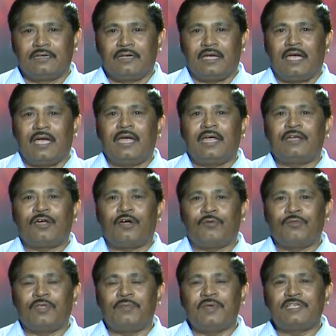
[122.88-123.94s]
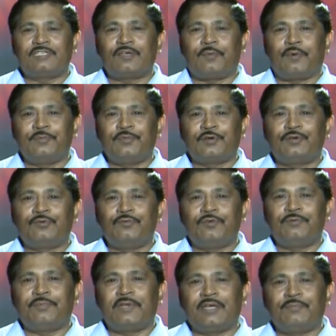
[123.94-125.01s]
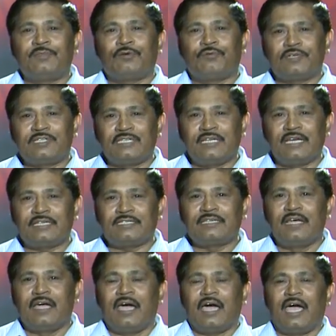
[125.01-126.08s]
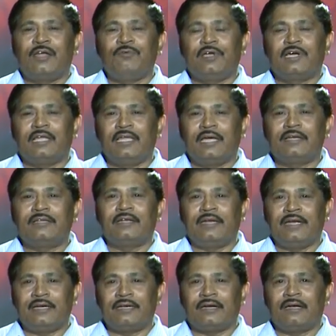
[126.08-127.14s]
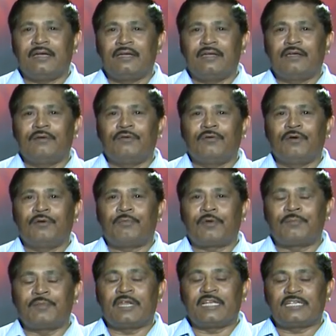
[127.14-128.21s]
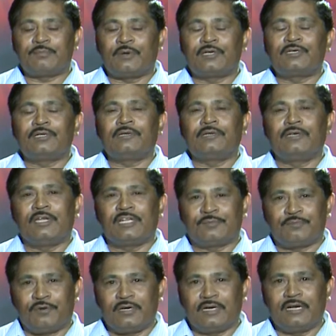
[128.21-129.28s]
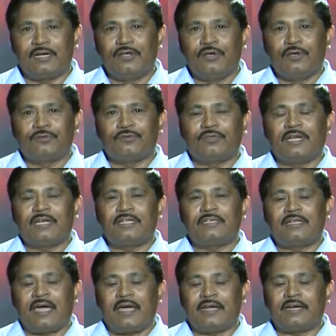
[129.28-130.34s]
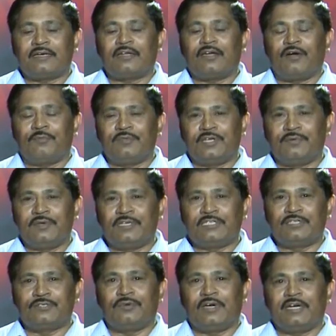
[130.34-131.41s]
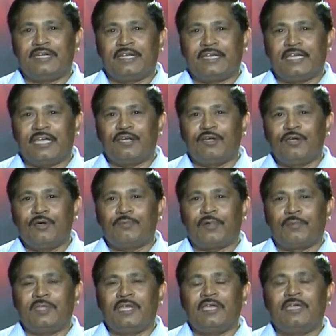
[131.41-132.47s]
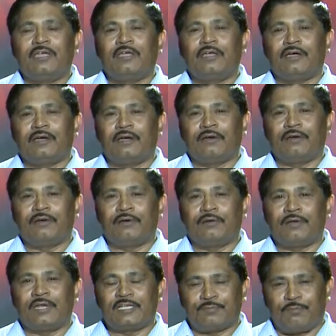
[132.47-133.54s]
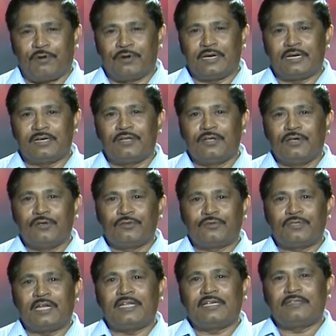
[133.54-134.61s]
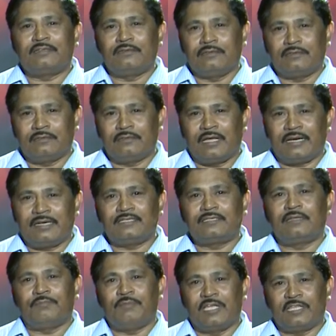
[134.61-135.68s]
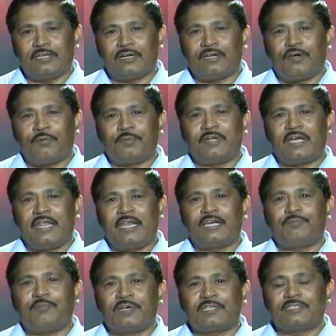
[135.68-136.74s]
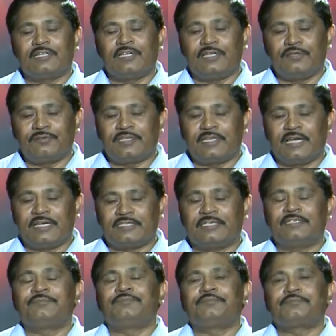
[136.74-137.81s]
And on the basis of objective, we frame the questionnaires and we collect the data from the respondent. So that is direct observations we are taking from the respondent. So that is the method of direct personal investigation.